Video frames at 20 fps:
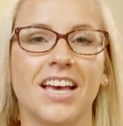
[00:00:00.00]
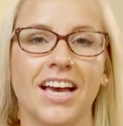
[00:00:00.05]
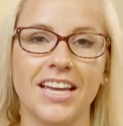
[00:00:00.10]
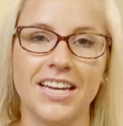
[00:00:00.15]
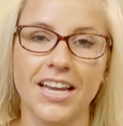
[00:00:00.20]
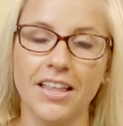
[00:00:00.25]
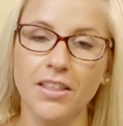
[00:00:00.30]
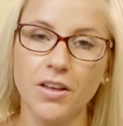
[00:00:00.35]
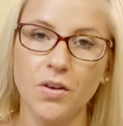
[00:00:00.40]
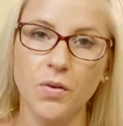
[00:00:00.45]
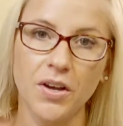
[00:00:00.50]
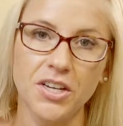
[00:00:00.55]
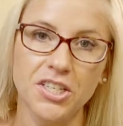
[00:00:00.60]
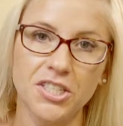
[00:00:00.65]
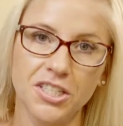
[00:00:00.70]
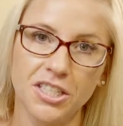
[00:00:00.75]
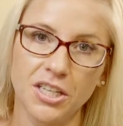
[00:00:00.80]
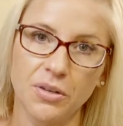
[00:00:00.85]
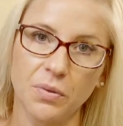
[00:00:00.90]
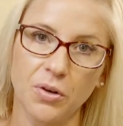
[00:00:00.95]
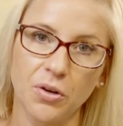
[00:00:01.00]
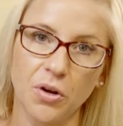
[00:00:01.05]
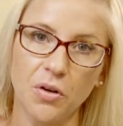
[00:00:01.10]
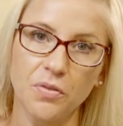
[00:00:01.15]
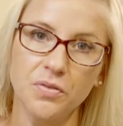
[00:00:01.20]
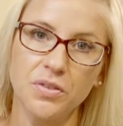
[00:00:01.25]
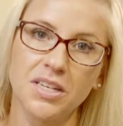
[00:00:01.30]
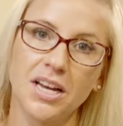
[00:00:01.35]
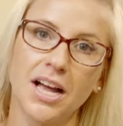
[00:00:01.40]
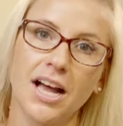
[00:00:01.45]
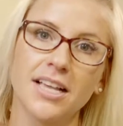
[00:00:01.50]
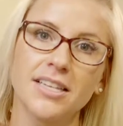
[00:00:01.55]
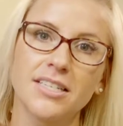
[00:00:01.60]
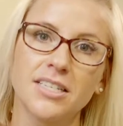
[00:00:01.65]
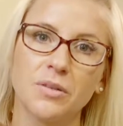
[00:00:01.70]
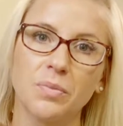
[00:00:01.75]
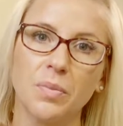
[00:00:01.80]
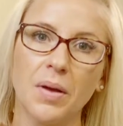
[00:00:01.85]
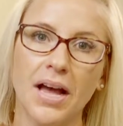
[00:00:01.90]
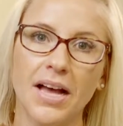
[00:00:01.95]
Another question that we're often
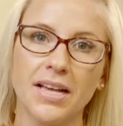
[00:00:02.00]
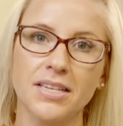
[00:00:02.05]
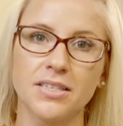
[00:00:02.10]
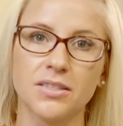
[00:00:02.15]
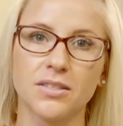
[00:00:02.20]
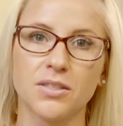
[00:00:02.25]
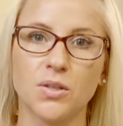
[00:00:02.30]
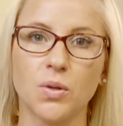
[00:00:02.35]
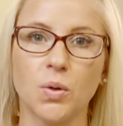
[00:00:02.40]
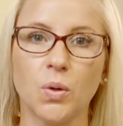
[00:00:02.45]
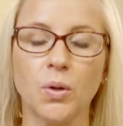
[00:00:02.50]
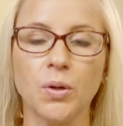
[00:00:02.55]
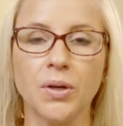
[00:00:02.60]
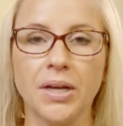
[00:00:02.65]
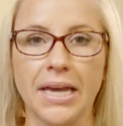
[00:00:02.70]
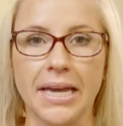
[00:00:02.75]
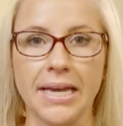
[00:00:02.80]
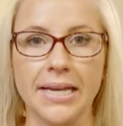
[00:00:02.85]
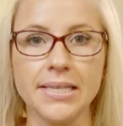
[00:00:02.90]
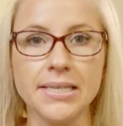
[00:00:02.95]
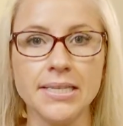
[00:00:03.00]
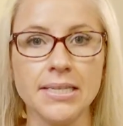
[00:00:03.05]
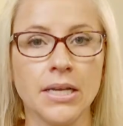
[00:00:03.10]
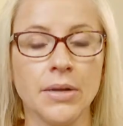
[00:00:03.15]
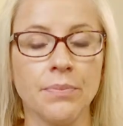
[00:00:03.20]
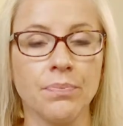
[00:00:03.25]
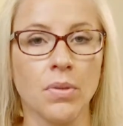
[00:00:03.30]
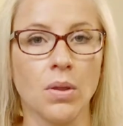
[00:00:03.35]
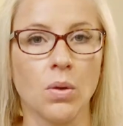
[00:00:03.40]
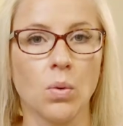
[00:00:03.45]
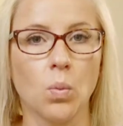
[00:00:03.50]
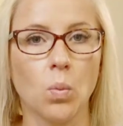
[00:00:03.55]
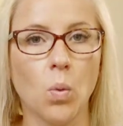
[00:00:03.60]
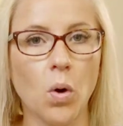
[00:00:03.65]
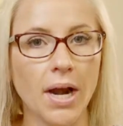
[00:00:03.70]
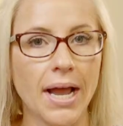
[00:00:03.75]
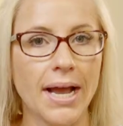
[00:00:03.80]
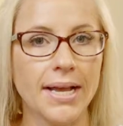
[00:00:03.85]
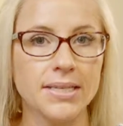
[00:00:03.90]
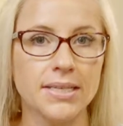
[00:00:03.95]
asked at Parsons Law is,
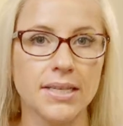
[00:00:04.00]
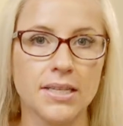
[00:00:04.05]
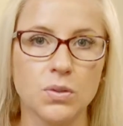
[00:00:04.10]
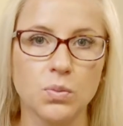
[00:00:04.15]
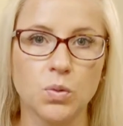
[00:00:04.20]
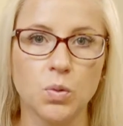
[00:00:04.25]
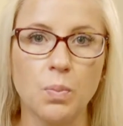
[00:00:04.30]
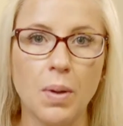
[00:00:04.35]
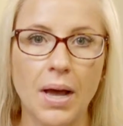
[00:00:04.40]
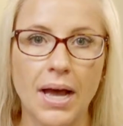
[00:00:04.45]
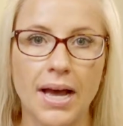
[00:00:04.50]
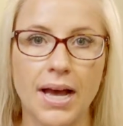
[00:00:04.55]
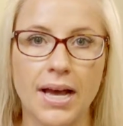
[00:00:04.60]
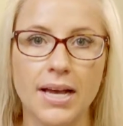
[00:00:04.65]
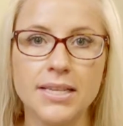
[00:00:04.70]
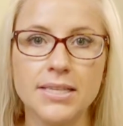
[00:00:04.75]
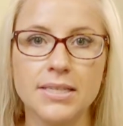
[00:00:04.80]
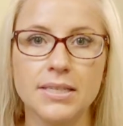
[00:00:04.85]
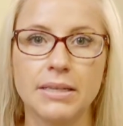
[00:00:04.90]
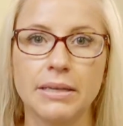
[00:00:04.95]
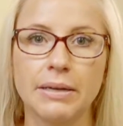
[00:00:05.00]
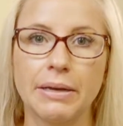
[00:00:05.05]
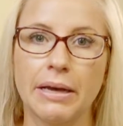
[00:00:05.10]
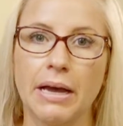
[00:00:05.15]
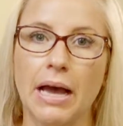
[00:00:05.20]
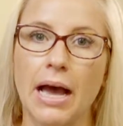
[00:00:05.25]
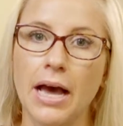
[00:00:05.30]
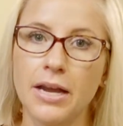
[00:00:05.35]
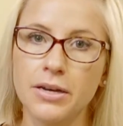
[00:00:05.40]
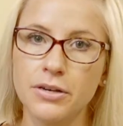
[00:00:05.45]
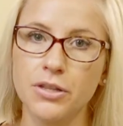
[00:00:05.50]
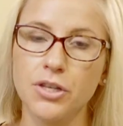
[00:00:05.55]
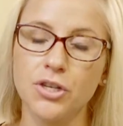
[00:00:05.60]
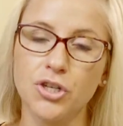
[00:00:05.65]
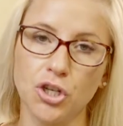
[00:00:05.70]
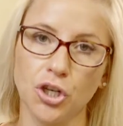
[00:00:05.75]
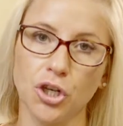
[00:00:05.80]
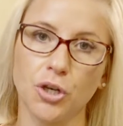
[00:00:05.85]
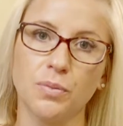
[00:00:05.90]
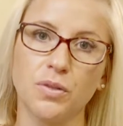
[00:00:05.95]
what assets will pass under the
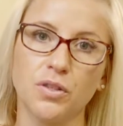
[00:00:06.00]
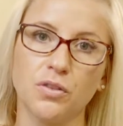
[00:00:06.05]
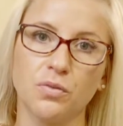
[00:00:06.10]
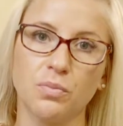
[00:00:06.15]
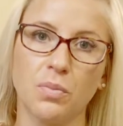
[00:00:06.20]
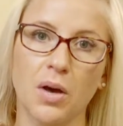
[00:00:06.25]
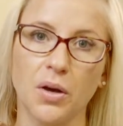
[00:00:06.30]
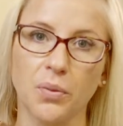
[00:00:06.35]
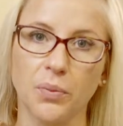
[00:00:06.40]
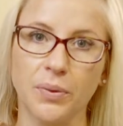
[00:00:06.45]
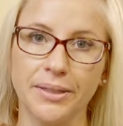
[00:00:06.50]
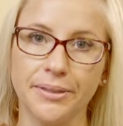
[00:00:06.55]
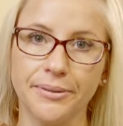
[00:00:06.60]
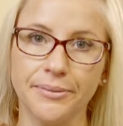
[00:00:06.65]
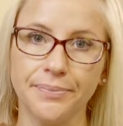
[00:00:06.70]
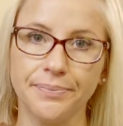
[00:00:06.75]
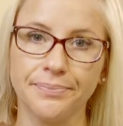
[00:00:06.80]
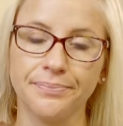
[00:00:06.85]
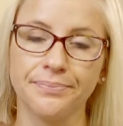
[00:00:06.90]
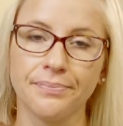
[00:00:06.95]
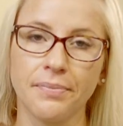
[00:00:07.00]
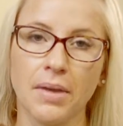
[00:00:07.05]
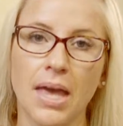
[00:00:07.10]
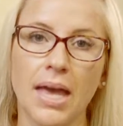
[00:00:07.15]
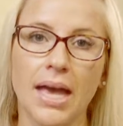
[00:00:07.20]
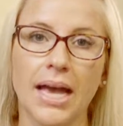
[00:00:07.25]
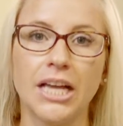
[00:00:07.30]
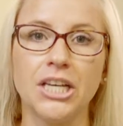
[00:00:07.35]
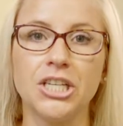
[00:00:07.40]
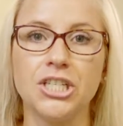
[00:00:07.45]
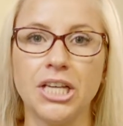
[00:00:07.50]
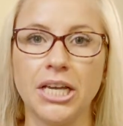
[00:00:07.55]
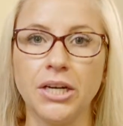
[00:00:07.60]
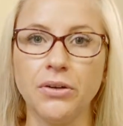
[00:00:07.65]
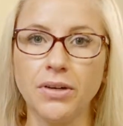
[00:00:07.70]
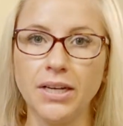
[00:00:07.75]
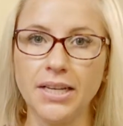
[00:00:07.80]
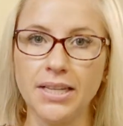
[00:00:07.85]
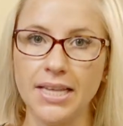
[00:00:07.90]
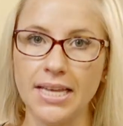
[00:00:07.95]
terms of my will? And
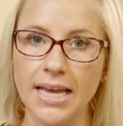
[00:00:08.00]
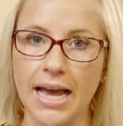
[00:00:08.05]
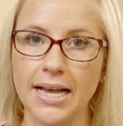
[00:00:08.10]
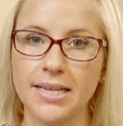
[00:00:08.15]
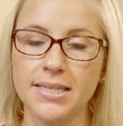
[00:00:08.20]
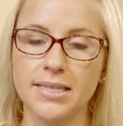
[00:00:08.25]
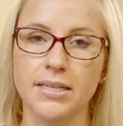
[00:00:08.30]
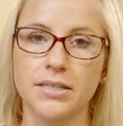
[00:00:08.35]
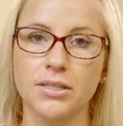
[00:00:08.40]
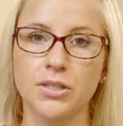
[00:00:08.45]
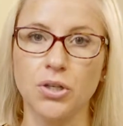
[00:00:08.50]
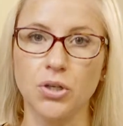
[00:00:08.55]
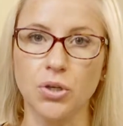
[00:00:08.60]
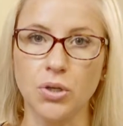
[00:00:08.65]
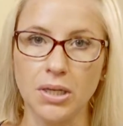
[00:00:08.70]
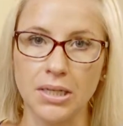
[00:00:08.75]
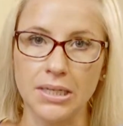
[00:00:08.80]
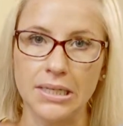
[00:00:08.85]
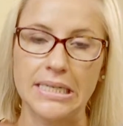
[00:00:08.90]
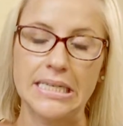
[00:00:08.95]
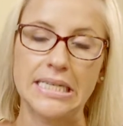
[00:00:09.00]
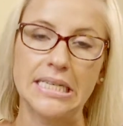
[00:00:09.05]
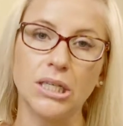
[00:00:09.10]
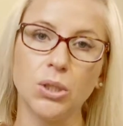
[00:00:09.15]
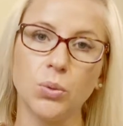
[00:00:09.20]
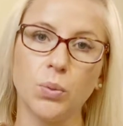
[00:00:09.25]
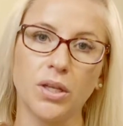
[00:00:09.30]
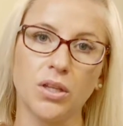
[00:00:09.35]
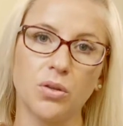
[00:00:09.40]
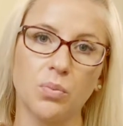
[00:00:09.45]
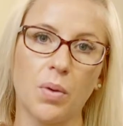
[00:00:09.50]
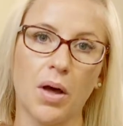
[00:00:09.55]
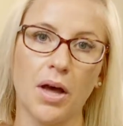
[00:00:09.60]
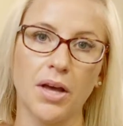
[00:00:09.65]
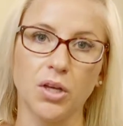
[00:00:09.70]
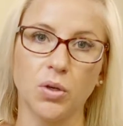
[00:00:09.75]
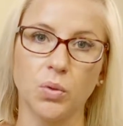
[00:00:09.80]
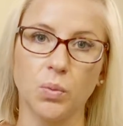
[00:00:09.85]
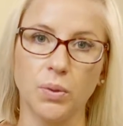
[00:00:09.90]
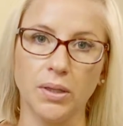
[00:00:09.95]
generally the assets that you can deal with
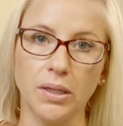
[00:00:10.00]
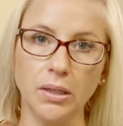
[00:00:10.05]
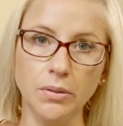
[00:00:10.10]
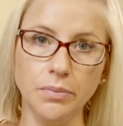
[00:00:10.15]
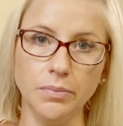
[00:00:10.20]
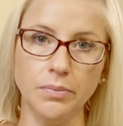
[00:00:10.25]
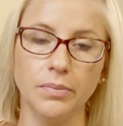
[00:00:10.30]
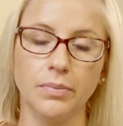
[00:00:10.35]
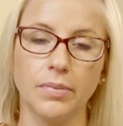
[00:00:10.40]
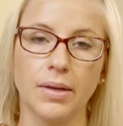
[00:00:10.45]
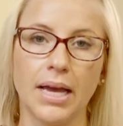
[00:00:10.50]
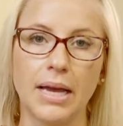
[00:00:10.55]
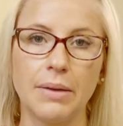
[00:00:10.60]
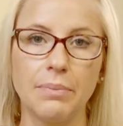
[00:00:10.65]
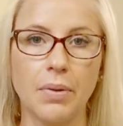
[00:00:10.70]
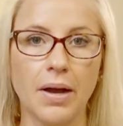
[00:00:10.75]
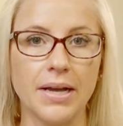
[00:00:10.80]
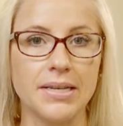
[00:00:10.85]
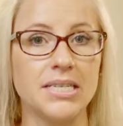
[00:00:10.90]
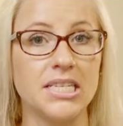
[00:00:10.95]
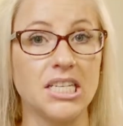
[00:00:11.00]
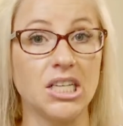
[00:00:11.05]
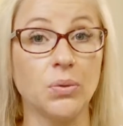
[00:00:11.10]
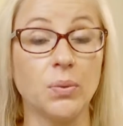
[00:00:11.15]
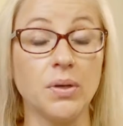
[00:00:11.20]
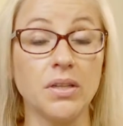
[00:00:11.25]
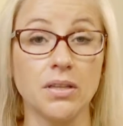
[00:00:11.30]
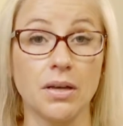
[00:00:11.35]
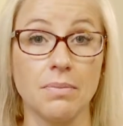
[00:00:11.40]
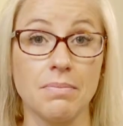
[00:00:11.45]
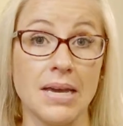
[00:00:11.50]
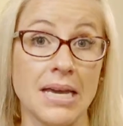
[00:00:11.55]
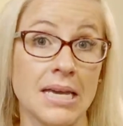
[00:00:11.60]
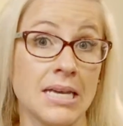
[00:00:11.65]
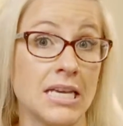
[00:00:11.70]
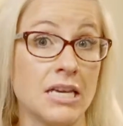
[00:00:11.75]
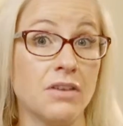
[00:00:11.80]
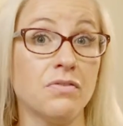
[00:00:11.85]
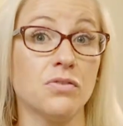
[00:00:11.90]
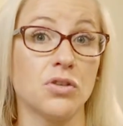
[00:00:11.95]
by your will, and by deal with I mean
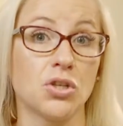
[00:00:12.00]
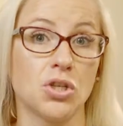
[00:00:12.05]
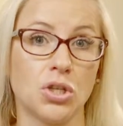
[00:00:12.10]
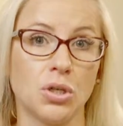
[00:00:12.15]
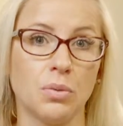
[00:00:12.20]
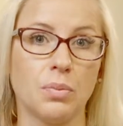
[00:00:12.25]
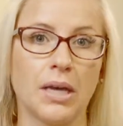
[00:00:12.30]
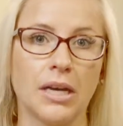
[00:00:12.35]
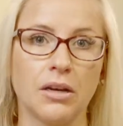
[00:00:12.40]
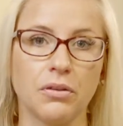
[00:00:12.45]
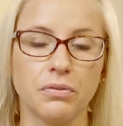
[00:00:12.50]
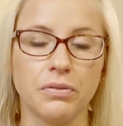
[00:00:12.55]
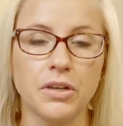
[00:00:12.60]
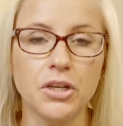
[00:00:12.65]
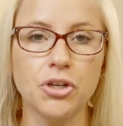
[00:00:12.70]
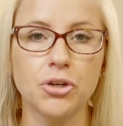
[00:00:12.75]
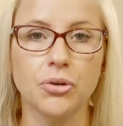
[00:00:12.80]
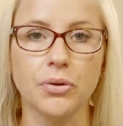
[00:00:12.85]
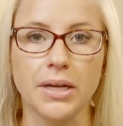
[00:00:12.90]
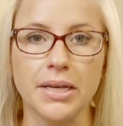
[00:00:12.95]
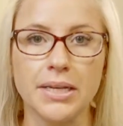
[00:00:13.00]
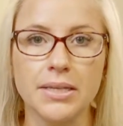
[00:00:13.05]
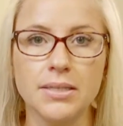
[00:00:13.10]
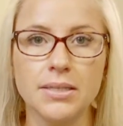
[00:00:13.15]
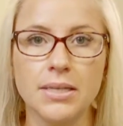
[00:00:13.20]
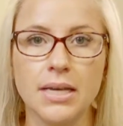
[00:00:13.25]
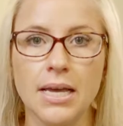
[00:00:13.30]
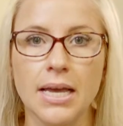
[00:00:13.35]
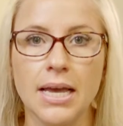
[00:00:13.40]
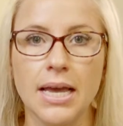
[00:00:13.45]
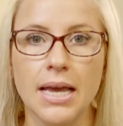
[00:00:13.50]
gift to beneficiaries,